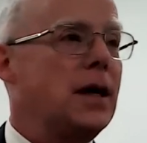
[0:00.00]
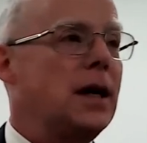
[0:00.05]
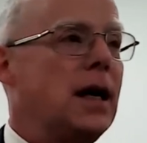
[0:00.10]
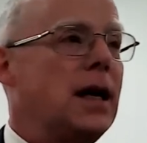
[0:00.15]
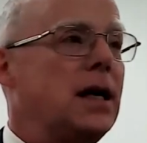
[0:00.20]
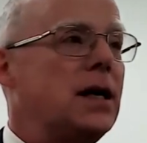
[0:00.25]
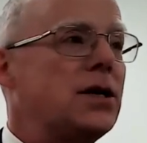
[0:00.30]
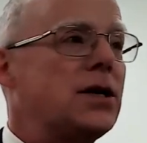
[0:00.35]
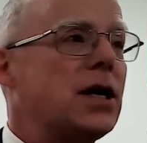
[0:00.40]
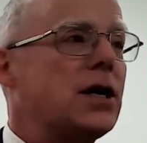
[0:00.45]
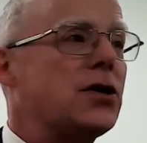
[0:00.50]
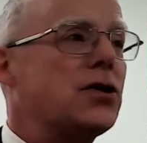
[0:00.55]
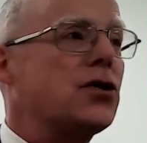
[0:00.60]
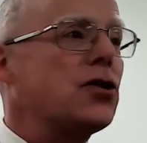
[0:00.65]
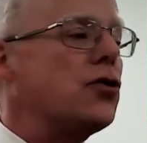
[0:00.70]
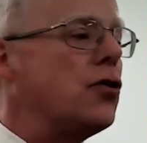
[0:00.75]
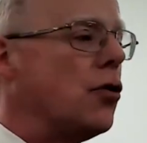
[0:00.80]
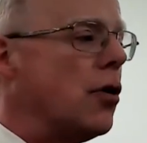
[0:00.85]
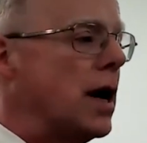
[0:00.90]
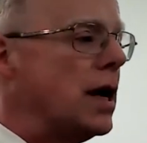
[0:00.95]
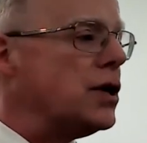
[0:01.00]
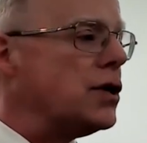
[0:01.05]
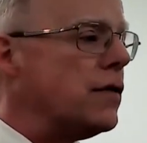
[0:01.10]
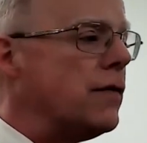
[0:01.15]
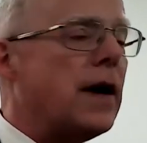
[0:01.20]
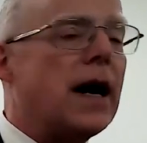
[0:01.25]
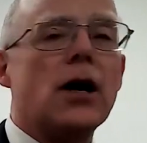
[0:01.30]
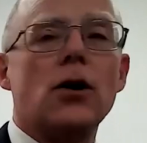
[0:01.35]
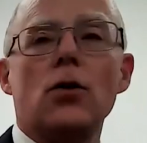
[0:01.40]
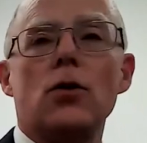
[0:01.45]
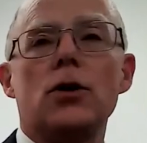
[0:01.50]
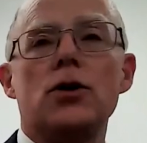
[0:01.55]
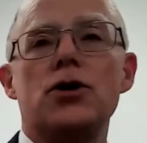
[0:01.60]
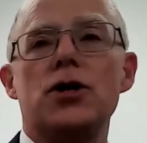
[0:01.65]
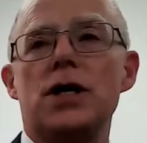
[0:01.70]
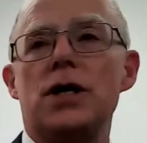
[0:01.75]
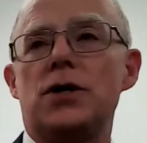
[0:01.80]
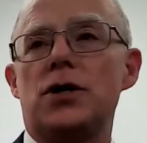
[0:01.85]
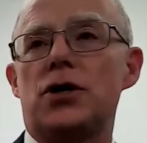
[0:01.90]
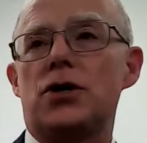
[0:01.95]
And he says, The grace of our Lord
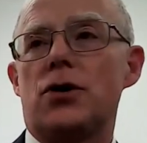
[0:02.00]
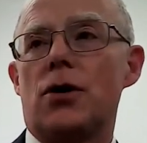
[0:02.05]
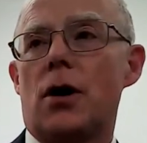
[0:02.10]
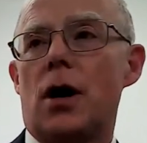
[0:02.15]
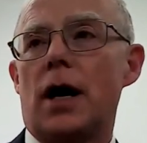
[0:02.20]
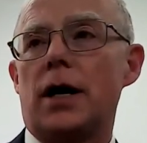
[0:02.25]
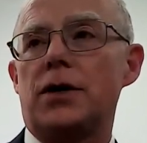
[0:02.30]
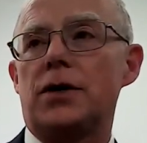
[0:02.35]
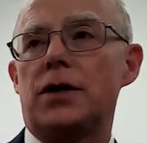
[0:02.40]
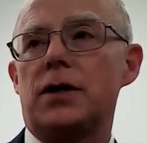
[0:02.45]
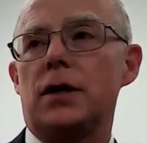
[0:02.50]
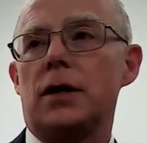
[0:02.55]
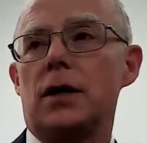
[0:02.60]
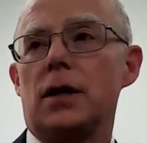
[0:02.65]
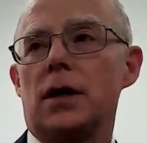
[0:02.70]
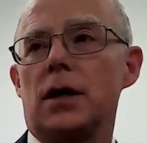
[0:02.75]
Jesus Christ